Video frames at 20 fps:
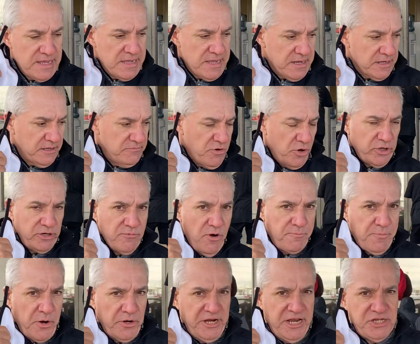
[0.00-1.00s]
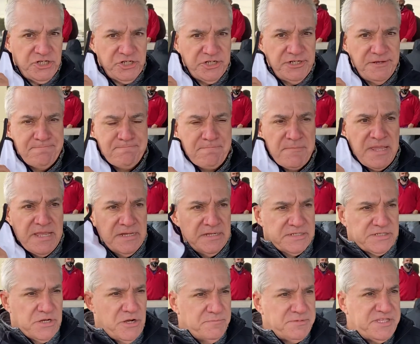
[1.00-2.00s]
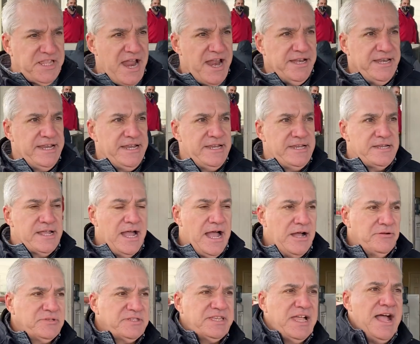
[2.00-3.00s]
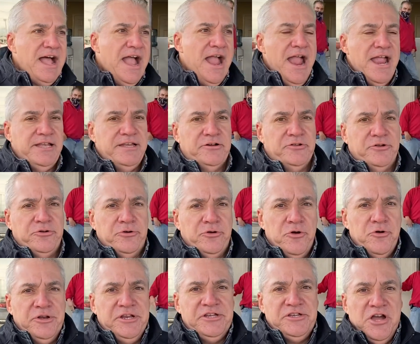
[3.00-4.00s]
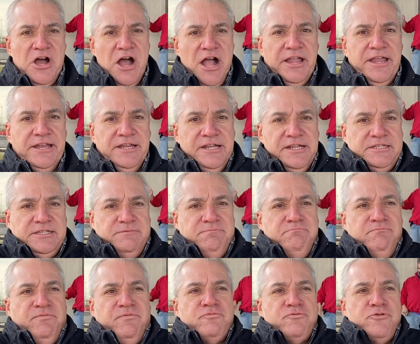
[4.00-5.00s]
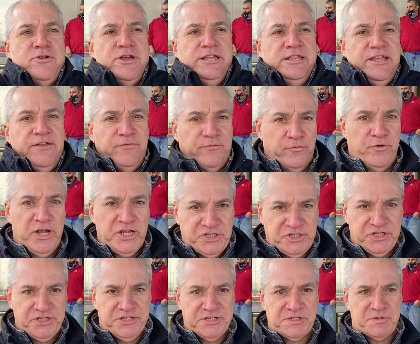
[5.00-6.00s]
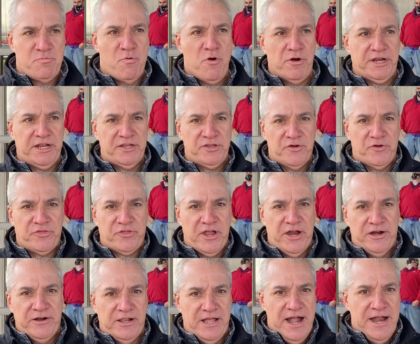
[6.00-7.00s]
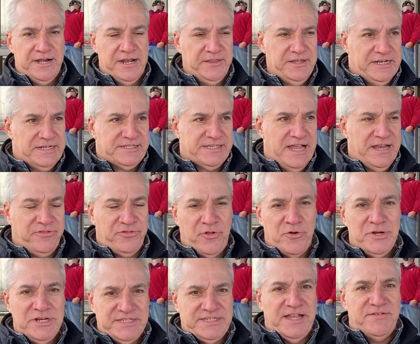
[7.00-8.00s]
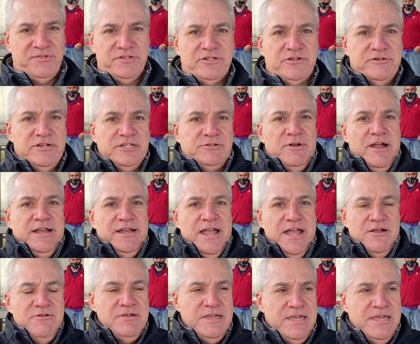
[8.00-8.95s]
Good morning, Mopar Nation. So I'm standing outside on our loading dock, and it's really frigid this morning in North Carolina. I think it's like 37 degrees right now.